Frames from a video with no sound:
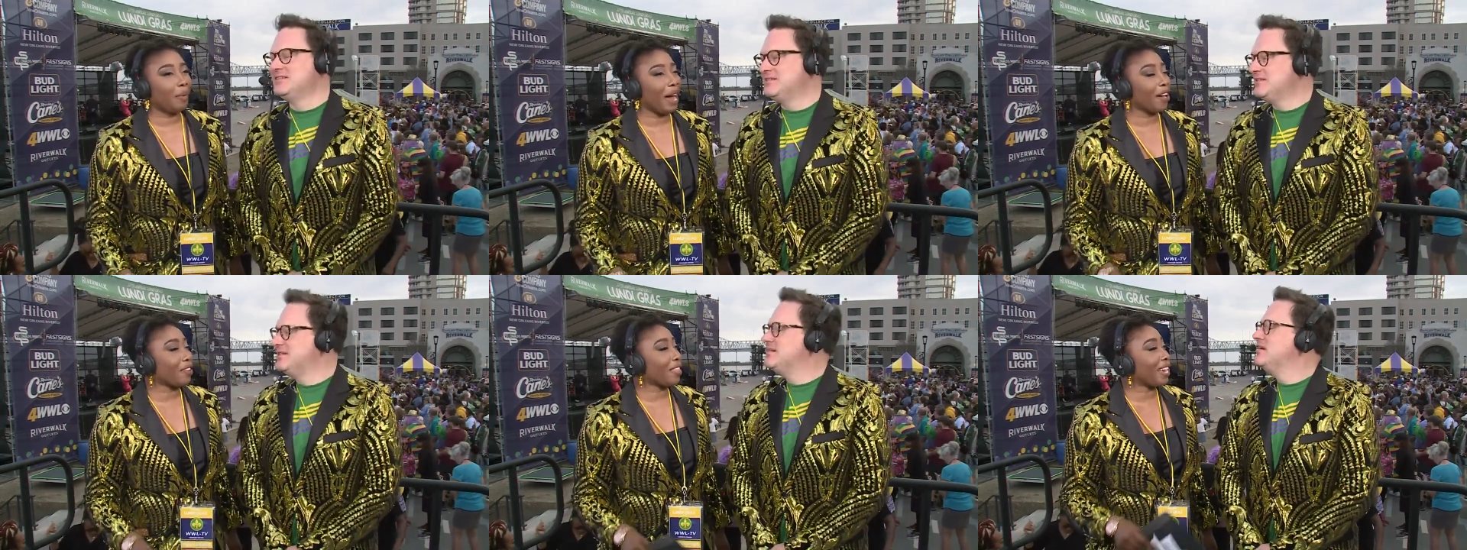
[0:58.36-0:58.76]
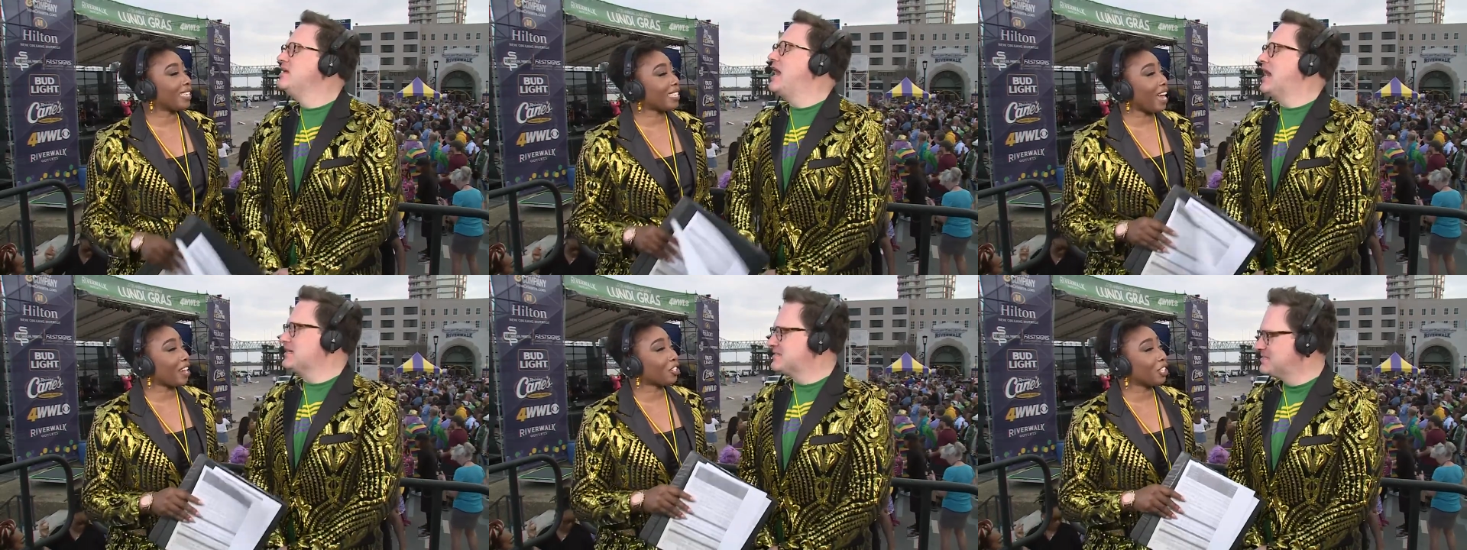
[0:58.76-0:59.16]
Speaker 1: mater. That
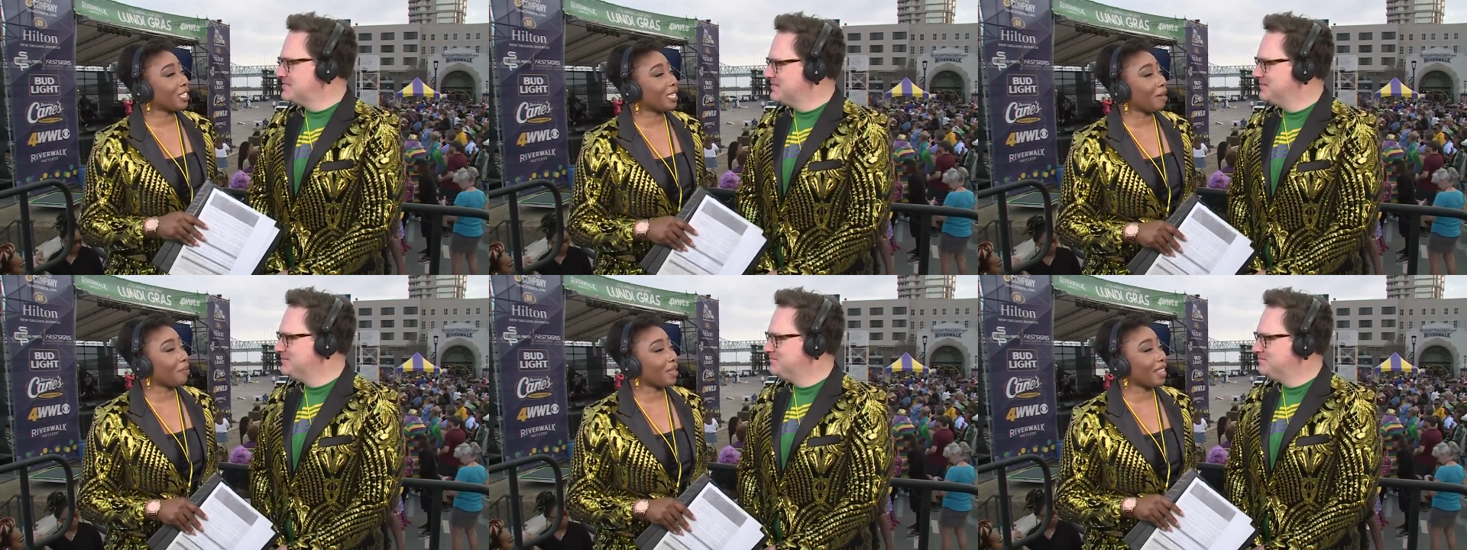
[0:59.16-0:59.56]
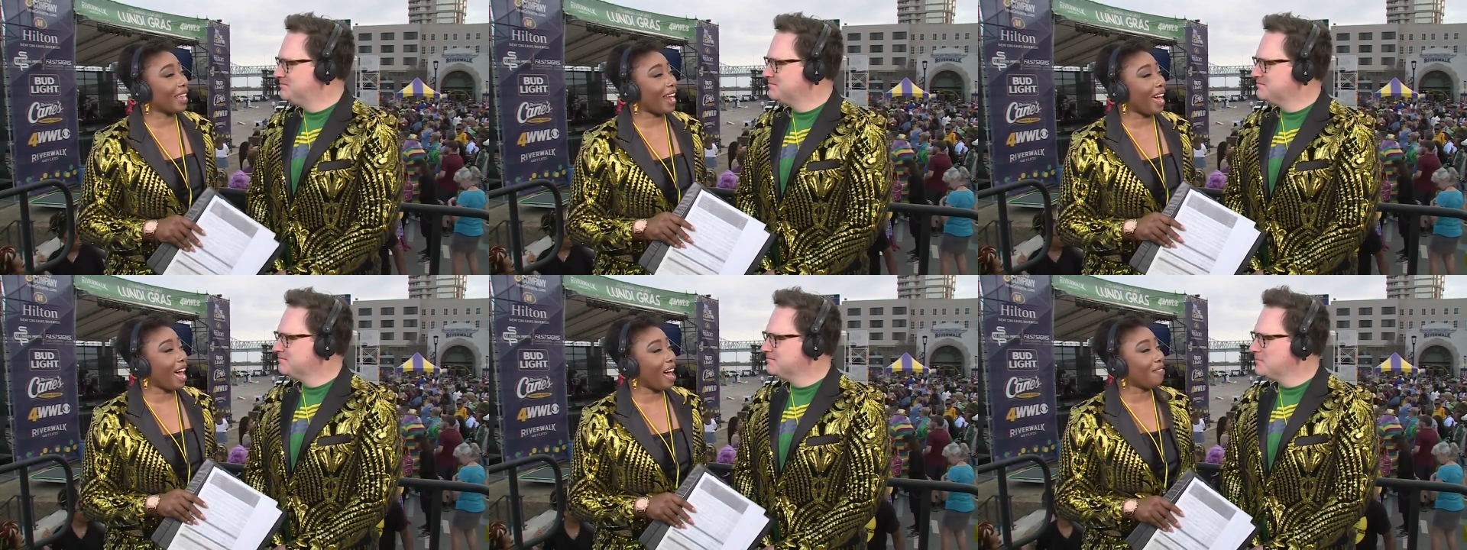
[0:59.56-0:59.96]
is yes. actually something
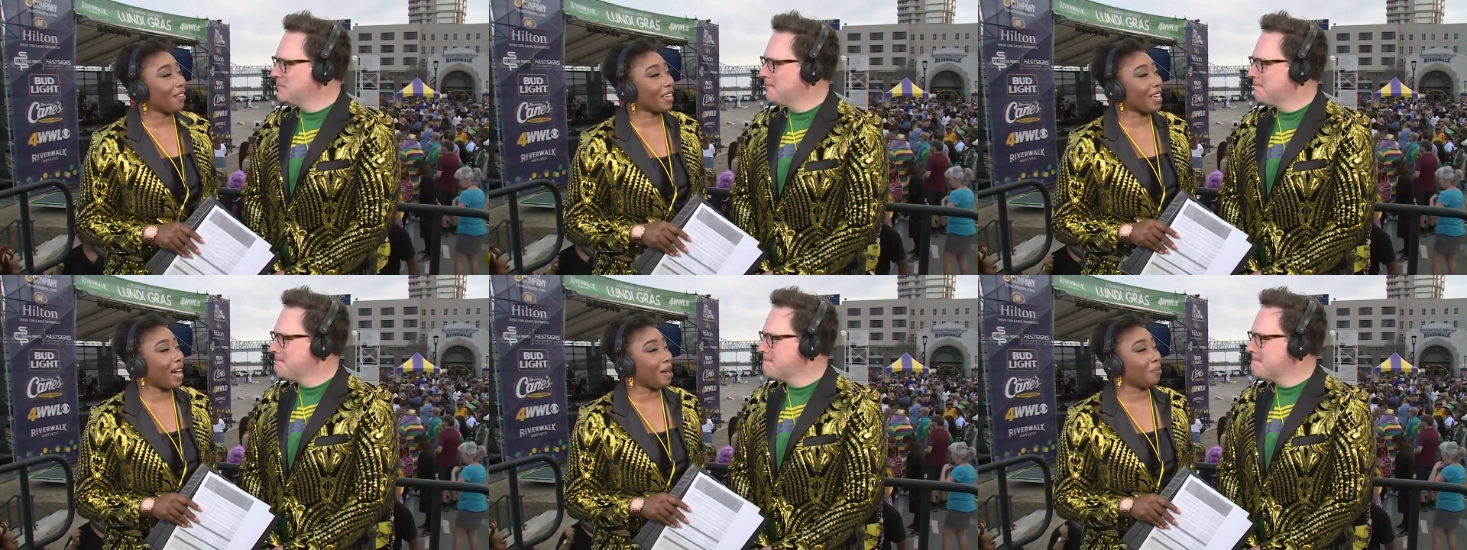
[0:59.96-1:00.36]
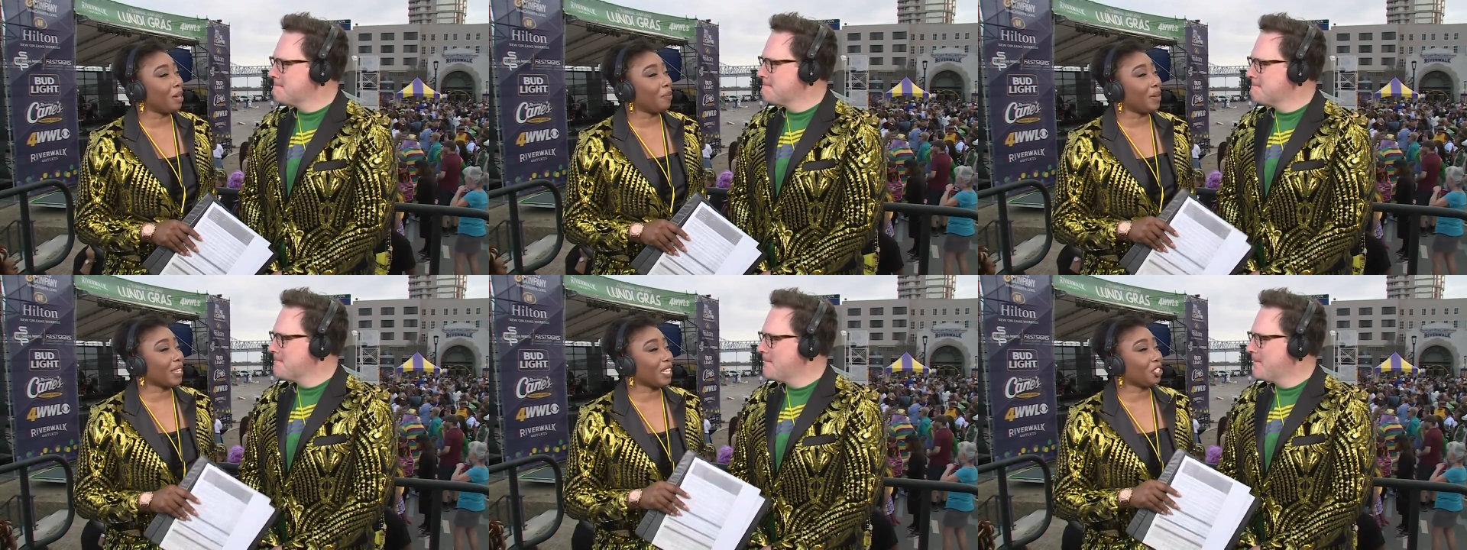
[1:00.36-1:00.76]
that I have in
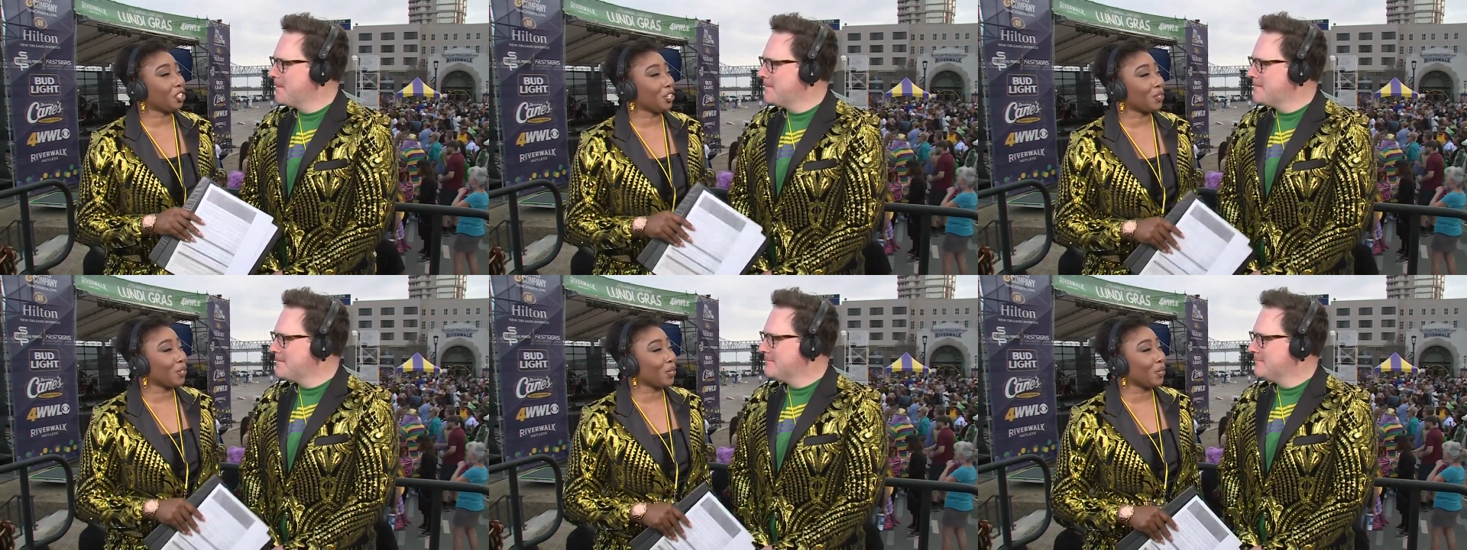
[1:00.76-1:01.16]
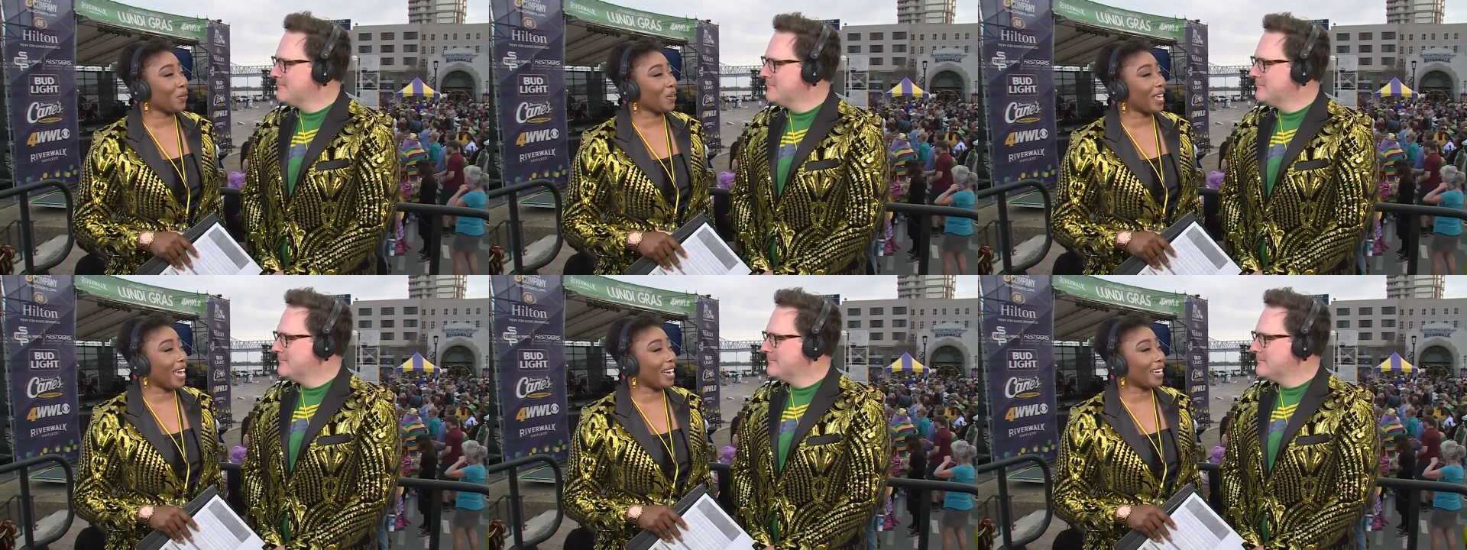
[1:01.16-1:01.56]
common with this year's
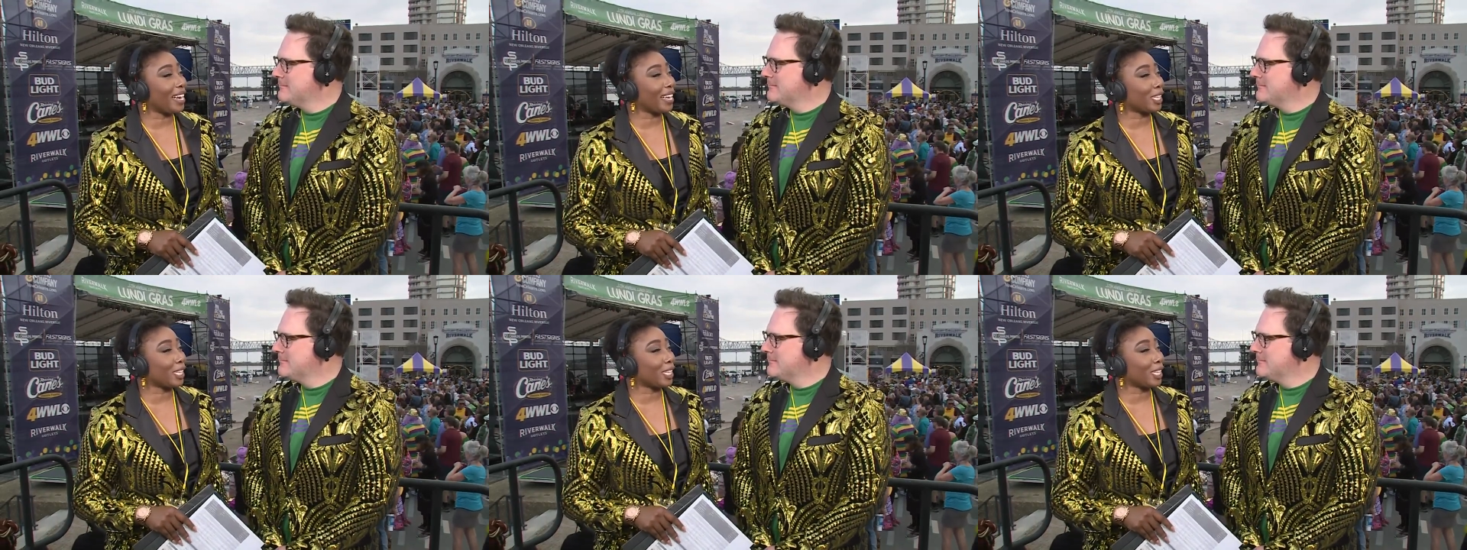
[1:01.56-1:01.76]
Zulu King,